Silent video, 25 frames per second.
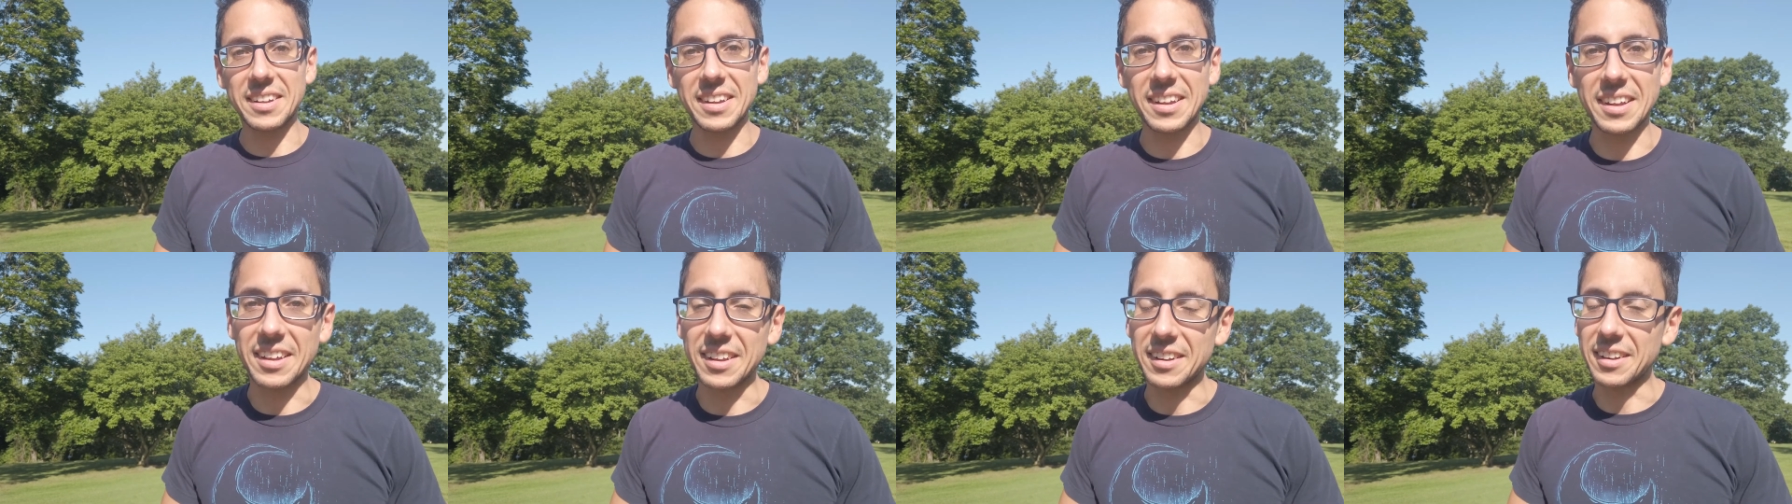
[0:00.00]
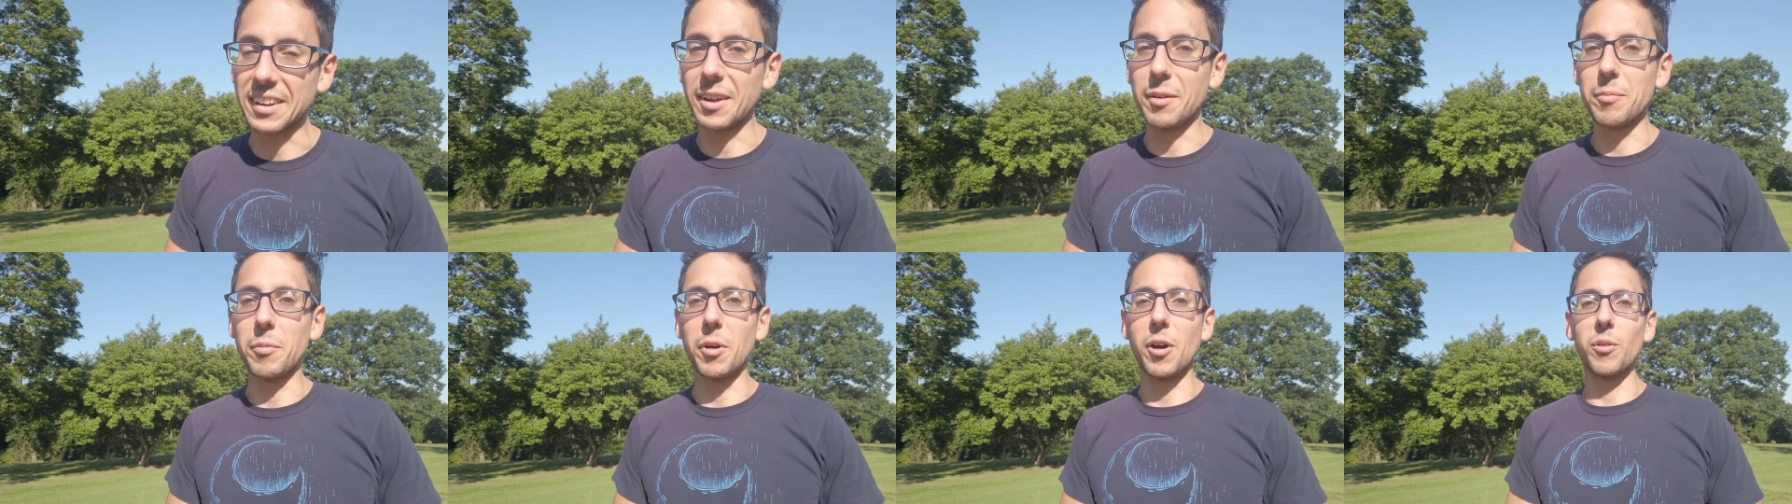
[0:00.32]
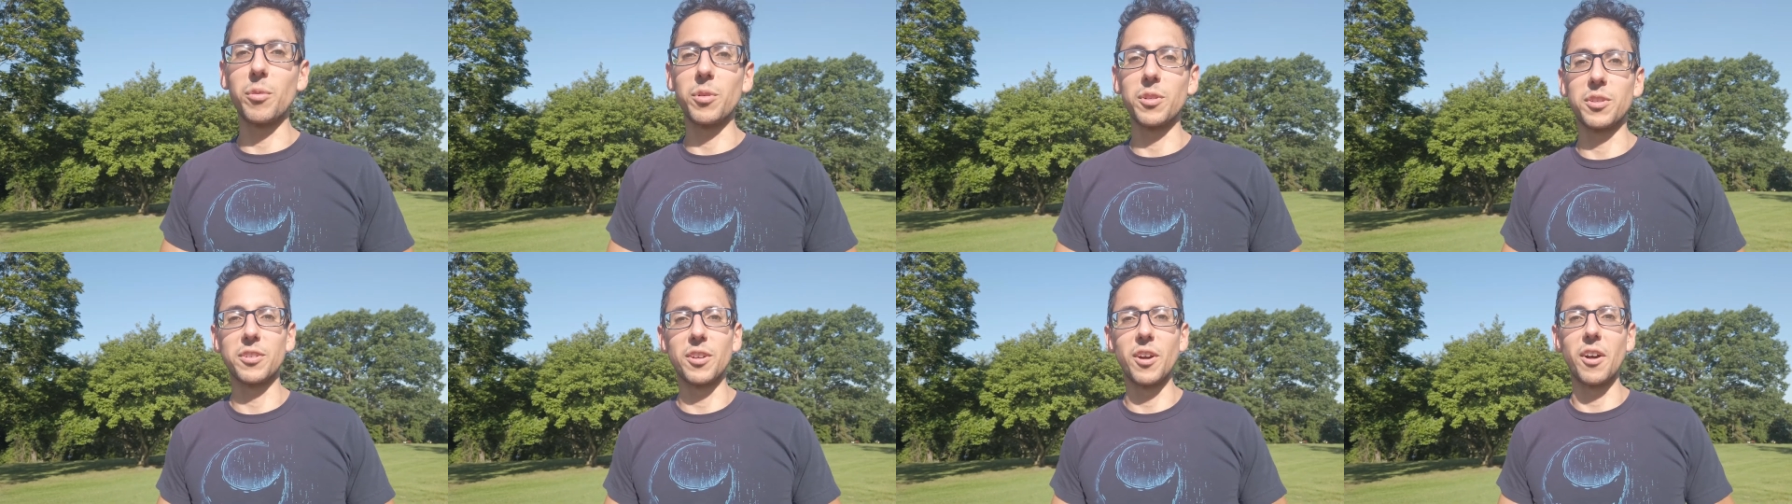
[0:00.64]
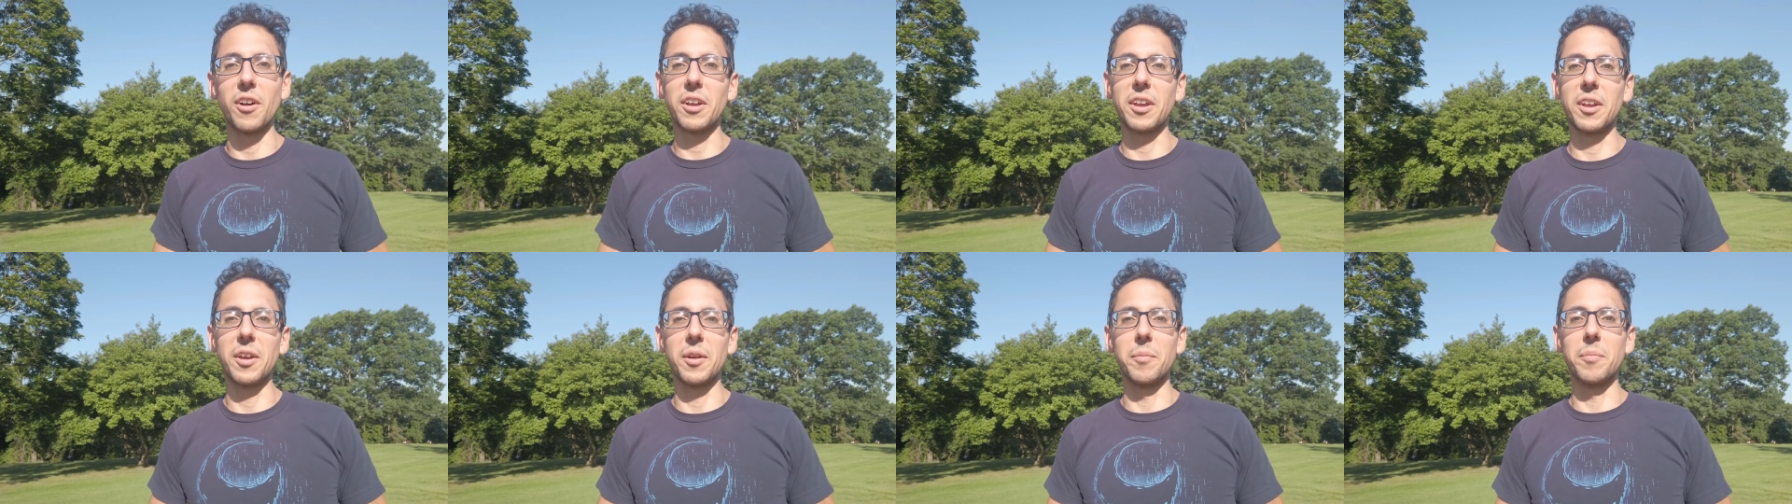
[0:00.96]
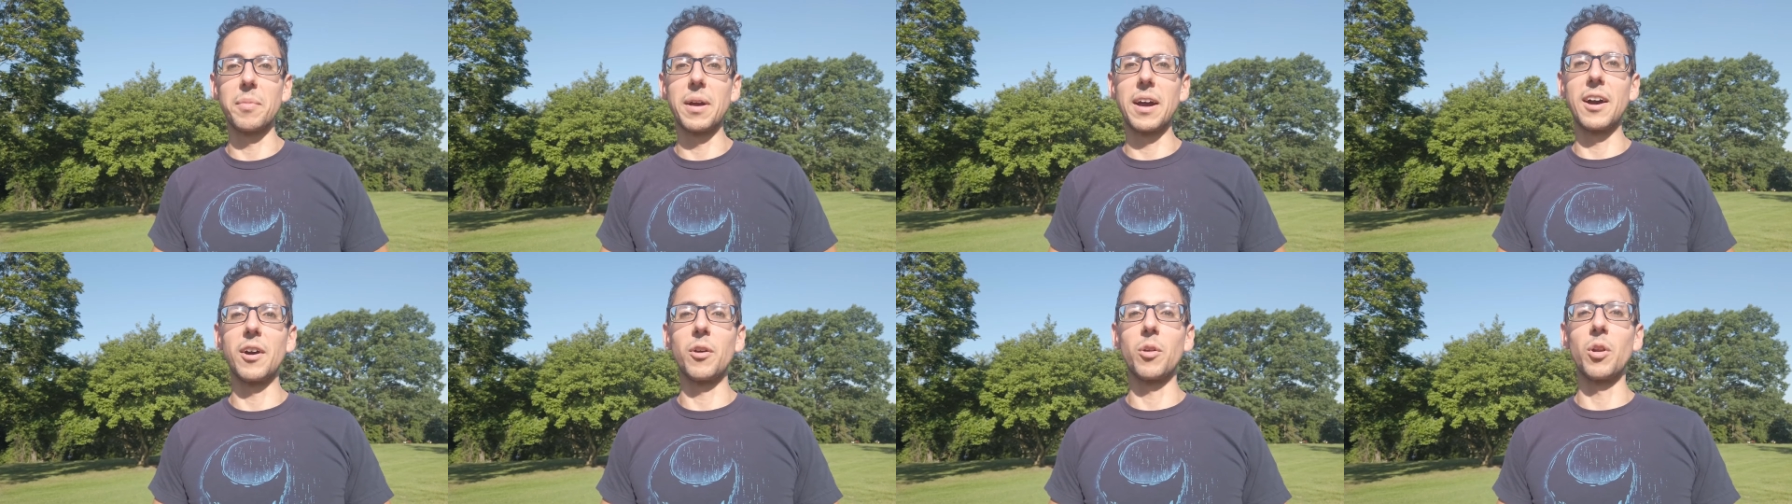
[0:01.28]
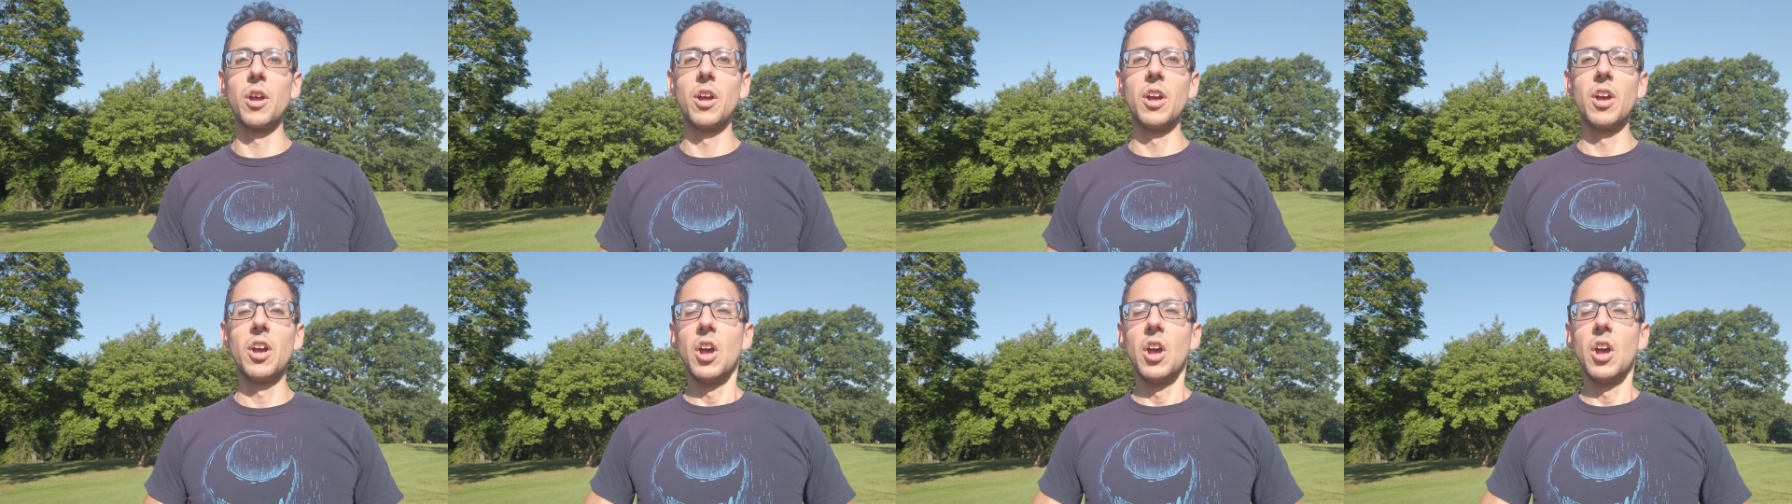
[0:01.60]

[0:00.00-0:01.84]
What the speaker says: And I'm always talking about